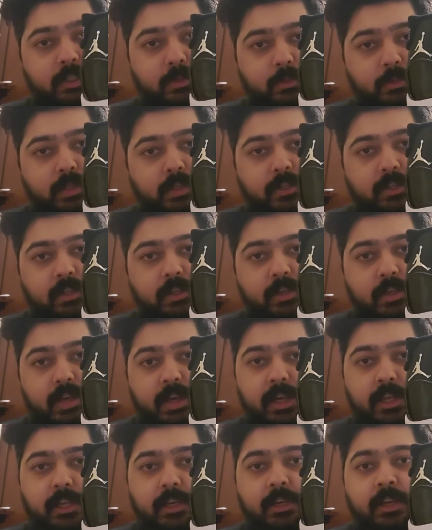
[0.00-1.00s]
I went in a
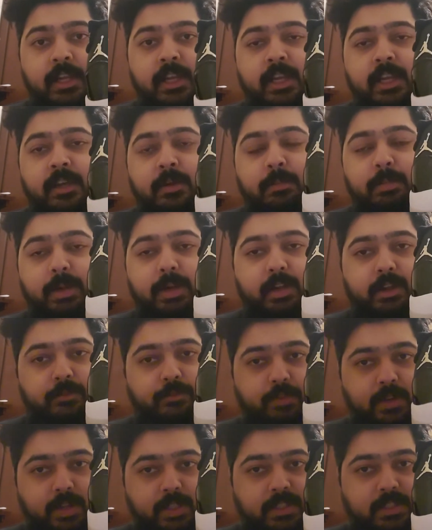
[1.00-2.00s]
9, but I
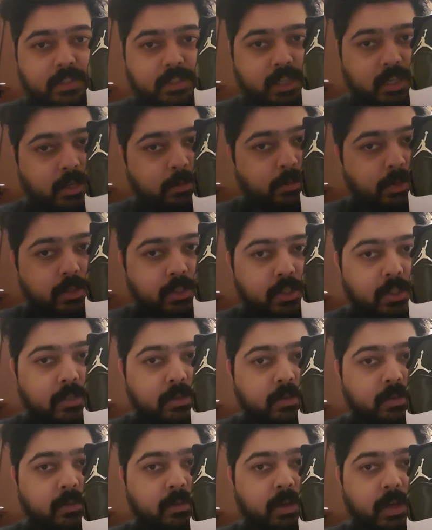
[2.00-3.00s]
faced the same
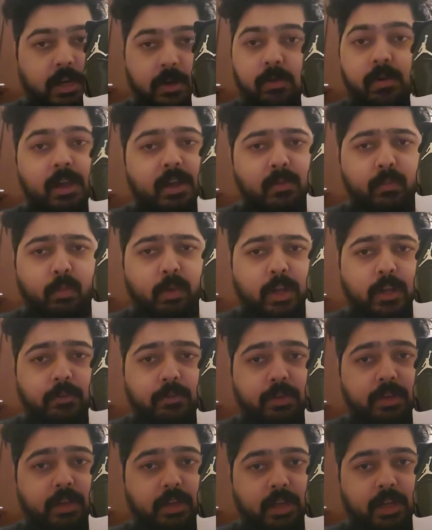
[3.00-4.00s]
issue. I don't have wide
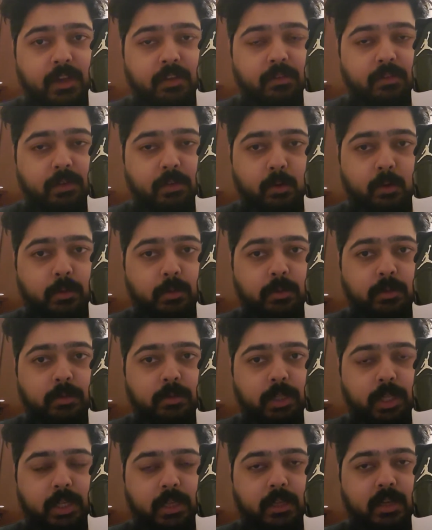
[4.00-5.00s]
feet. I have normal,
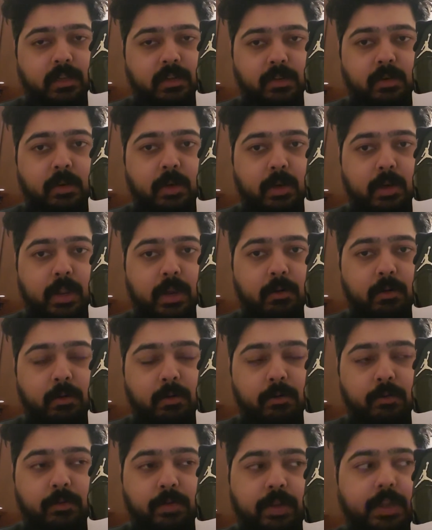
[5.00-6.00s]
like, narrow
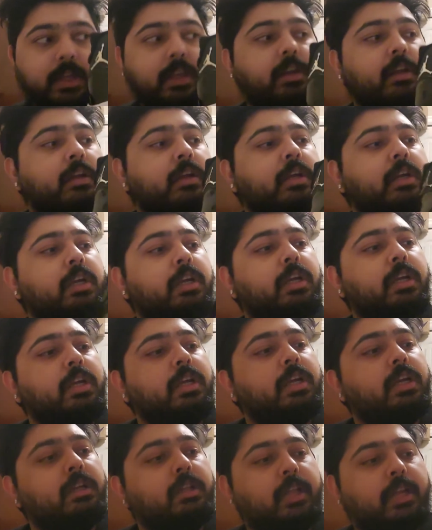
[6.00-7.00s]
feet,
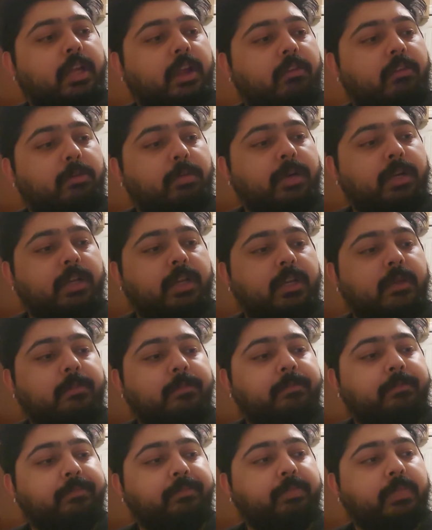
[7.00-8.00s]
like everybody.
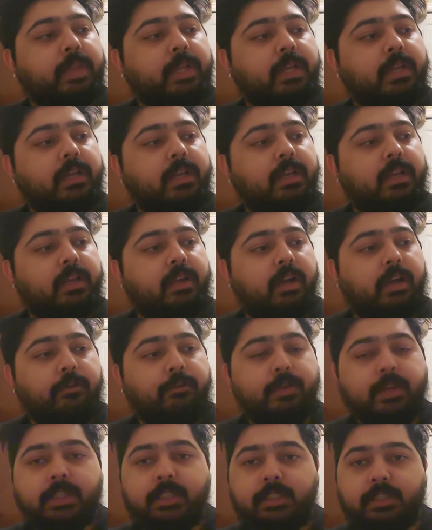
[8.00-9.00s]
I
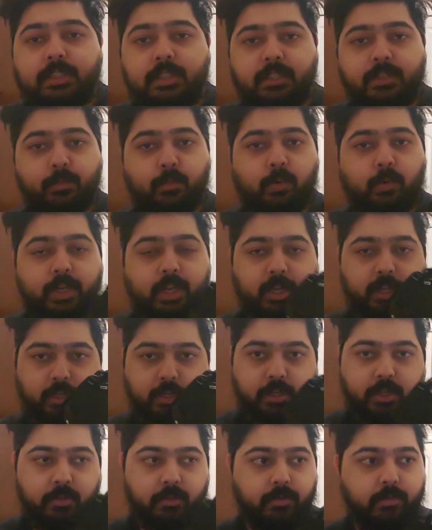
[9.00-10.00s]
faced this one
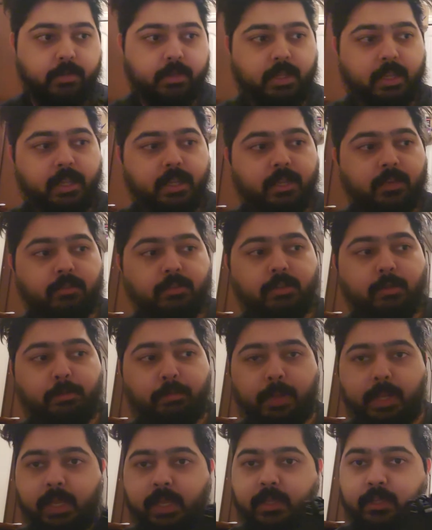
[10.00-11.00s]
issue. They used to
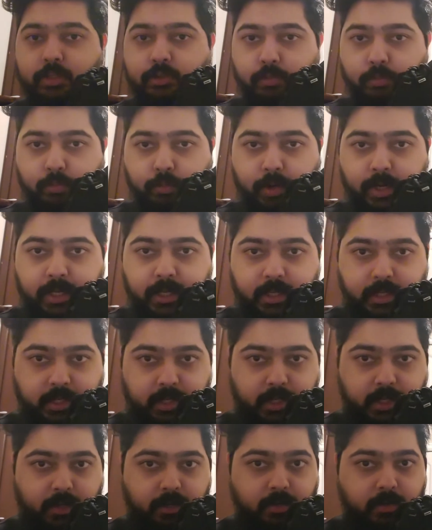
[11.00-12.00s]
pinch right
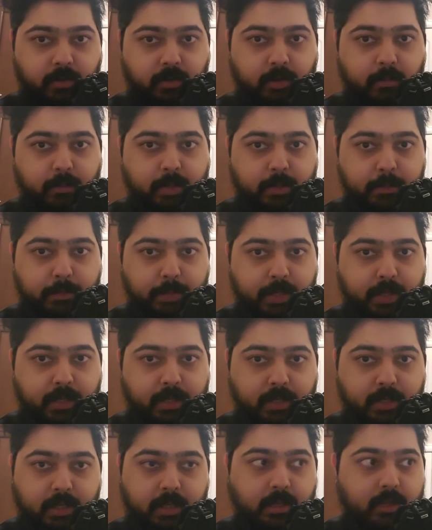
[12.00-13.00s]
here on my
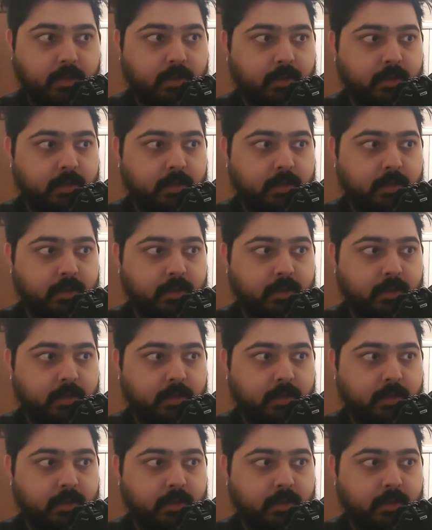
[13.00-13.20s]
pinky.